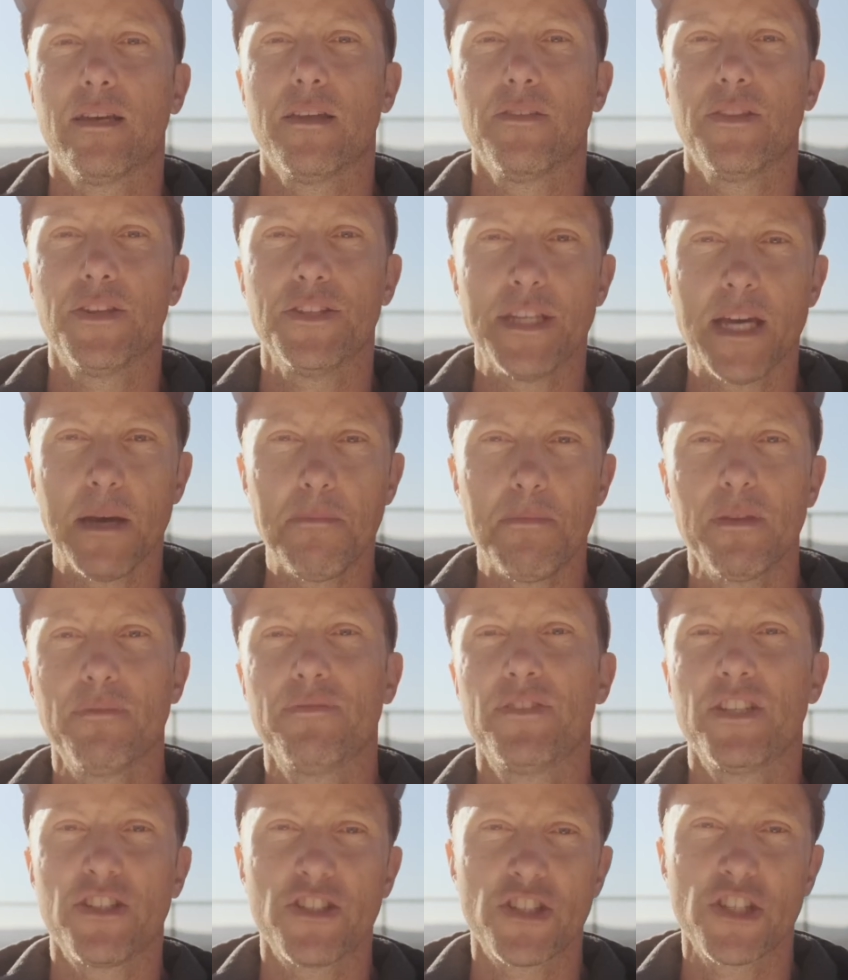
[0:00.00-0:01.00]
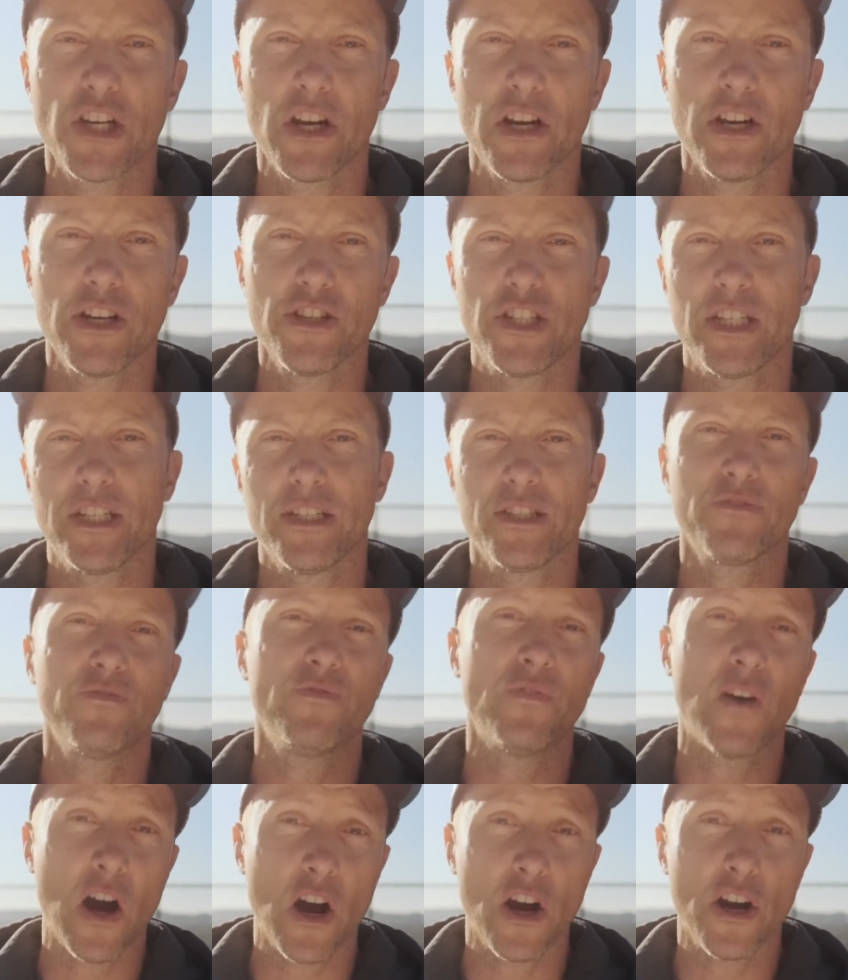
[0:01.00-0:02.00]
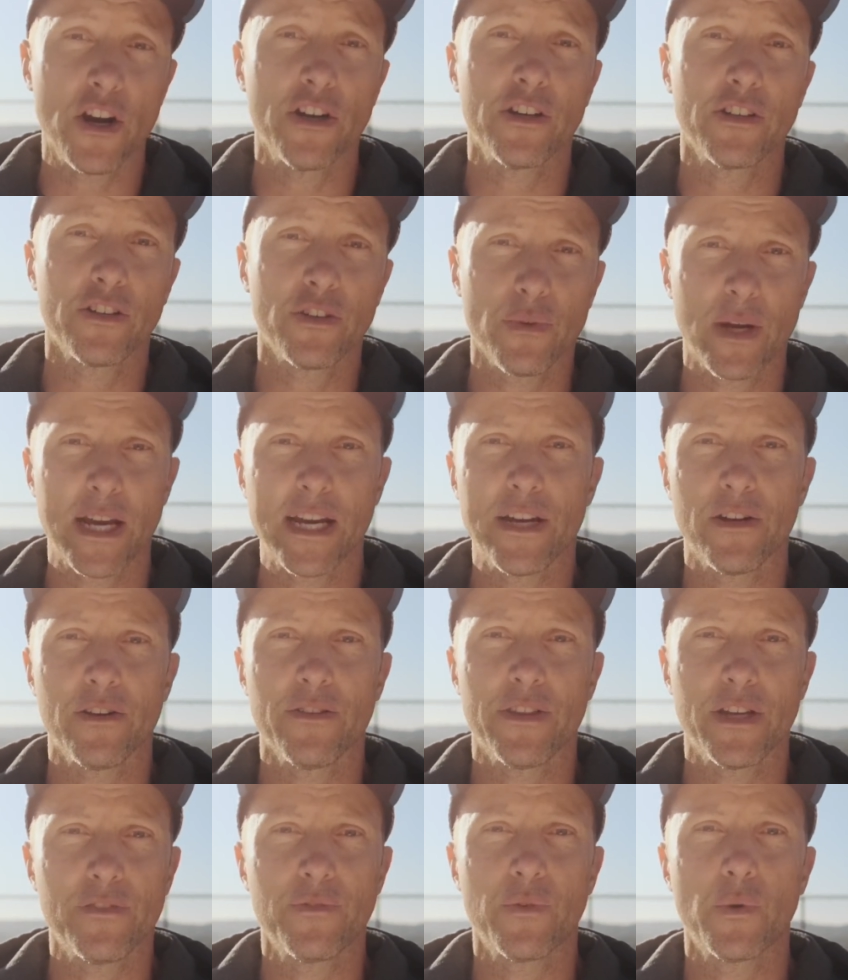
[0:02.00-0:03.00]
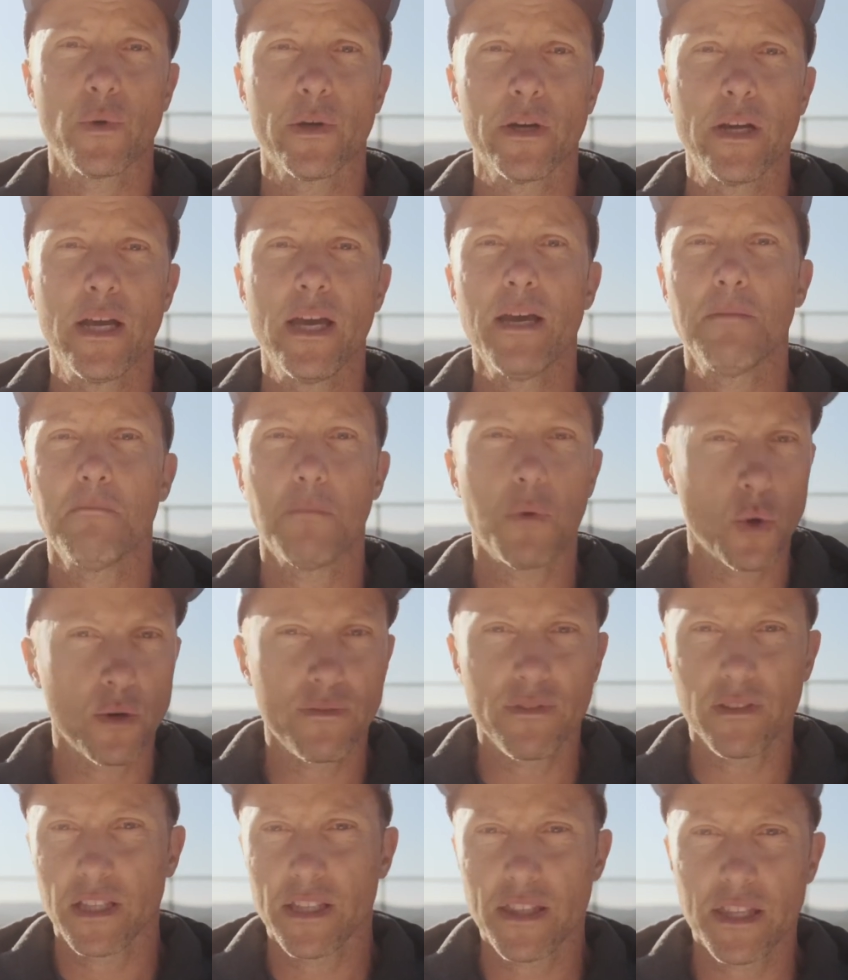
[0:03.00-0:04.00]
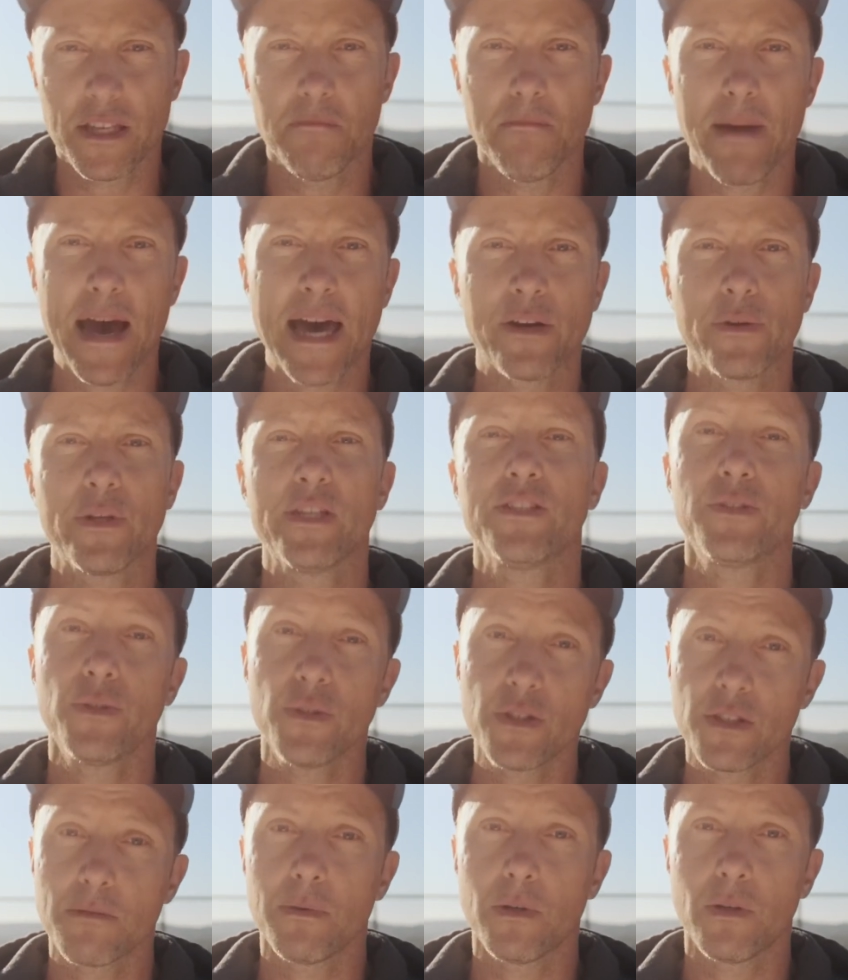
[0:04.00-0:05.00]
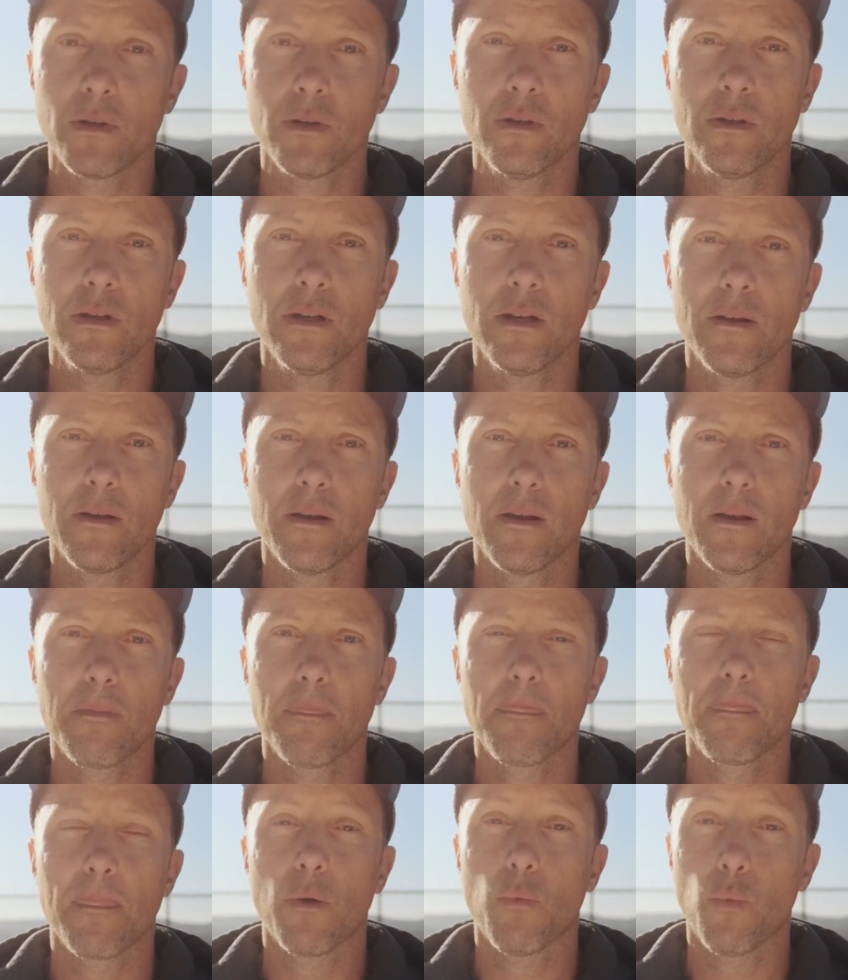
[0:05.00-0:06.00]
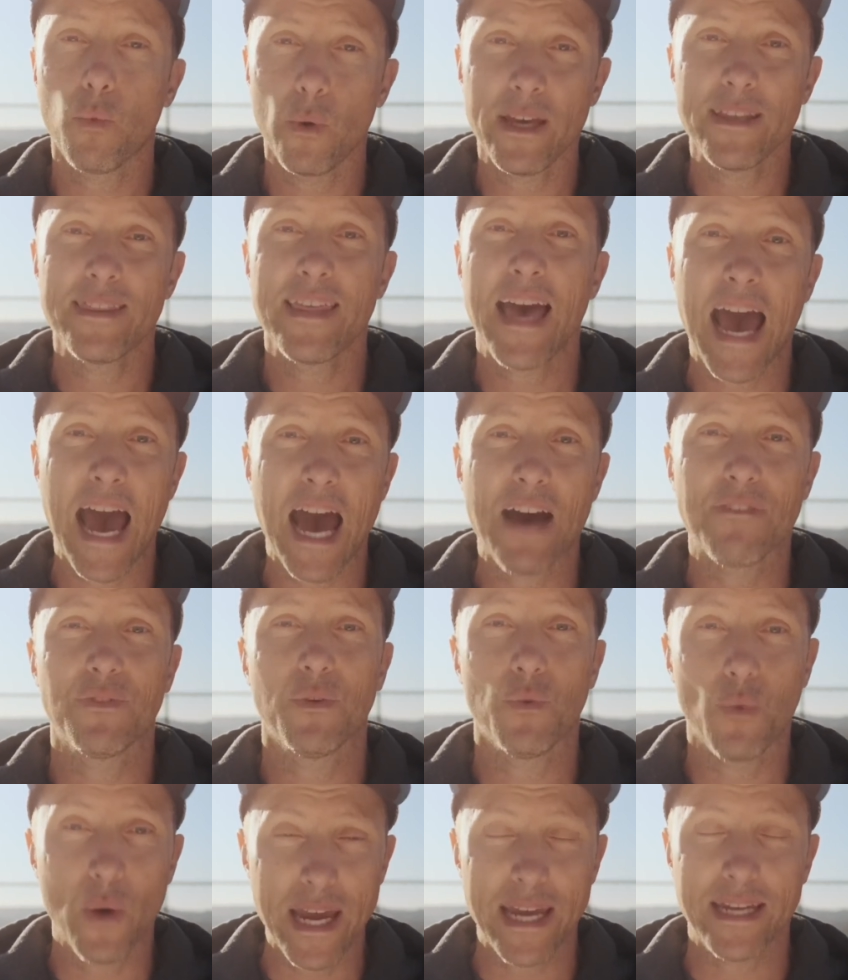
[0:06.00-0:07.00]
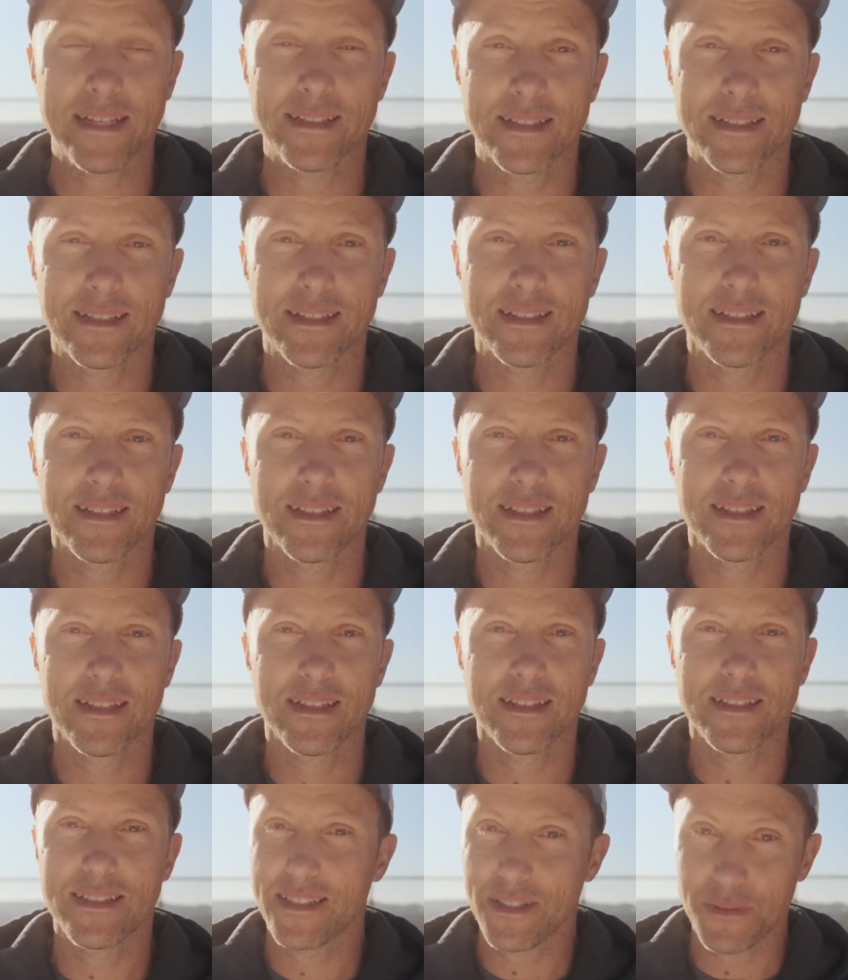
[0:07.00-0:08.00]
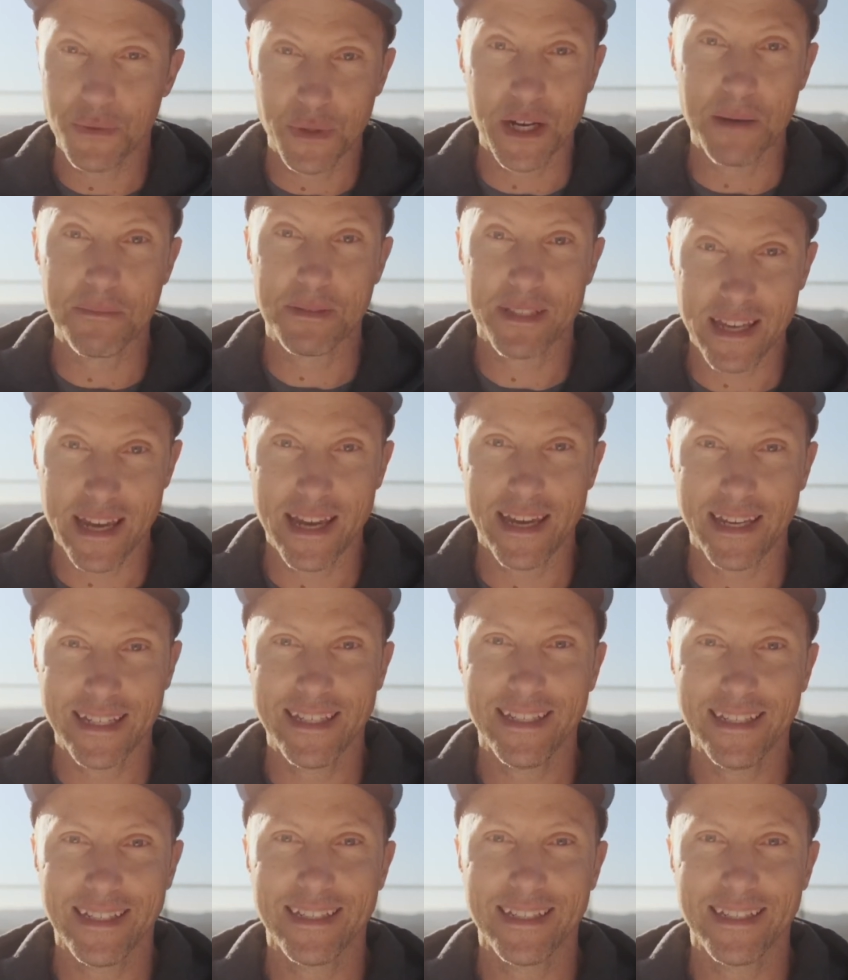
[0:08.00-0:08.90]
The depth of discharge is far greater. Therefore, more of the lithium battery is usable with half the weight. See what I'm saying?